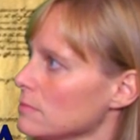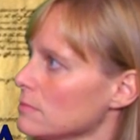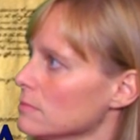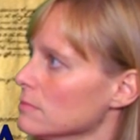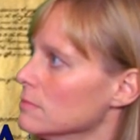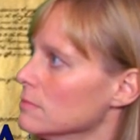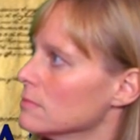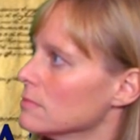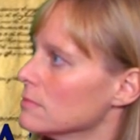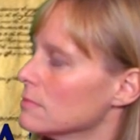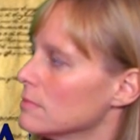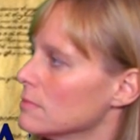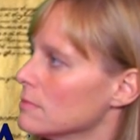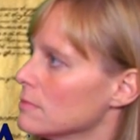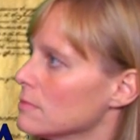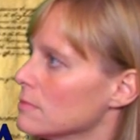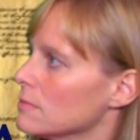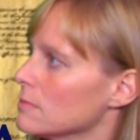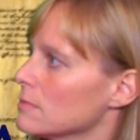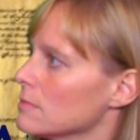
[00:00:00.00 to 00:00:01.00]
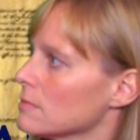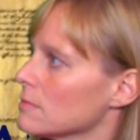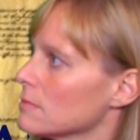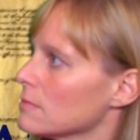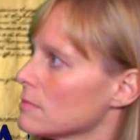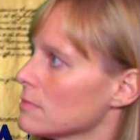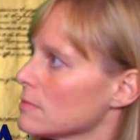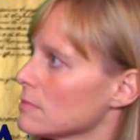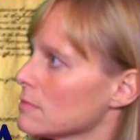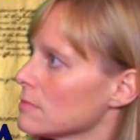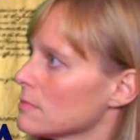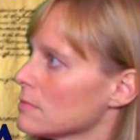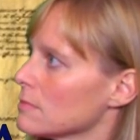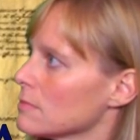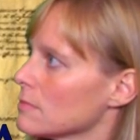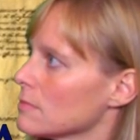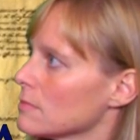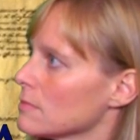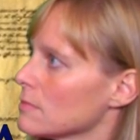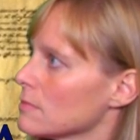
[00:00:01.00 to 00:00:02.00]

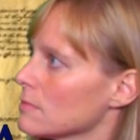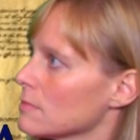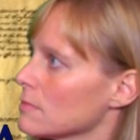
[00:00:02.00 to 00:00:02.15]
[no speech]